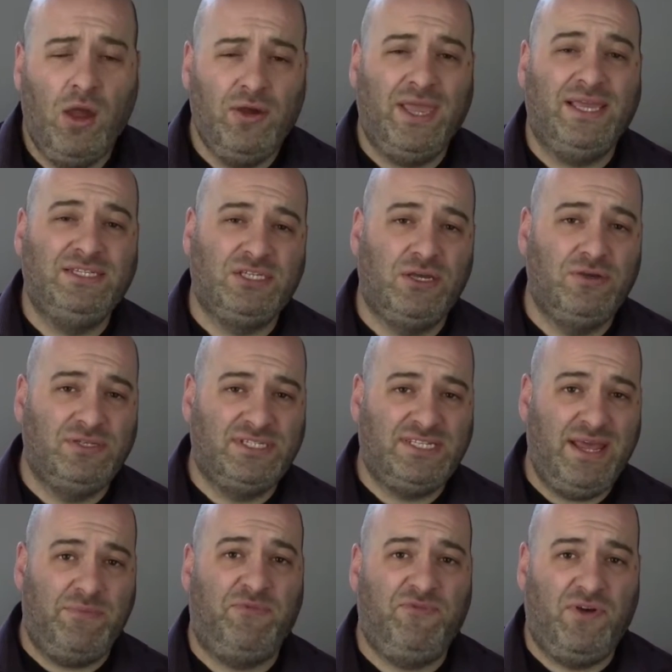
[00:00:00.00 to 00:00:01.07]
Okay, so
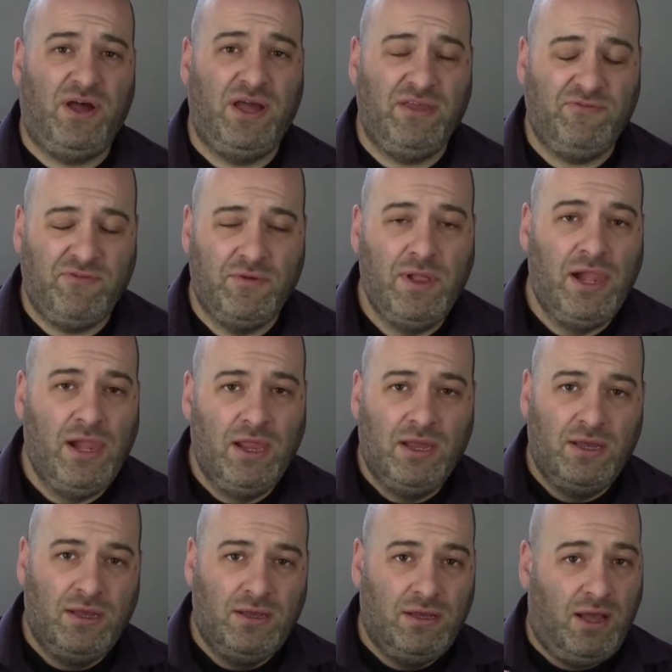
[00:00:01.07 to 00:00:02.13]
step 5,
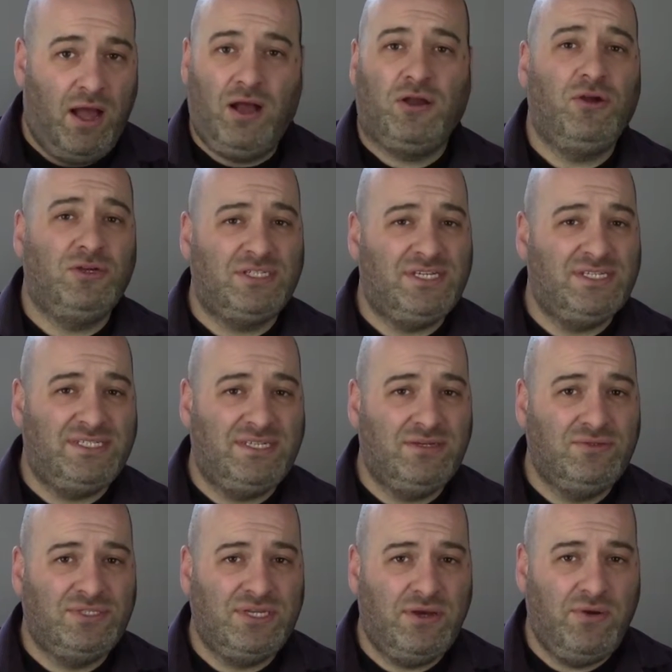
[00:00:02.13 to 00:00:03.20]
our cost is
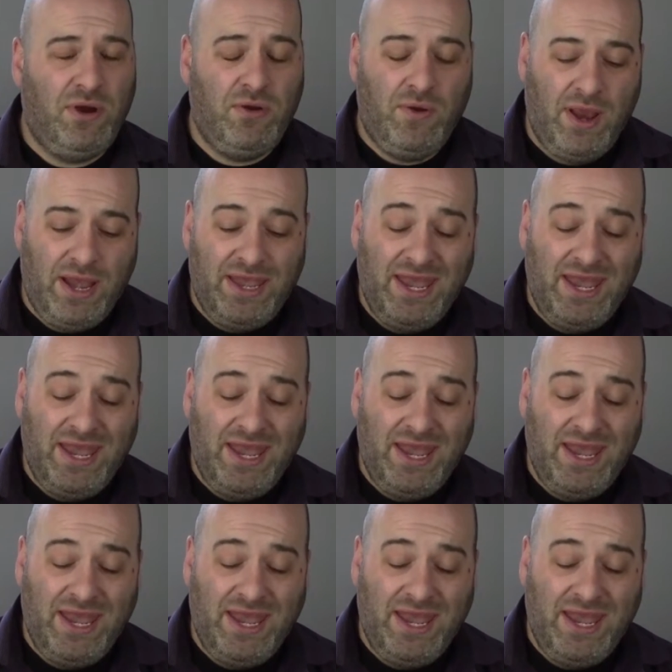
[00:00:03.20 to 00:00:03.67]
still 0.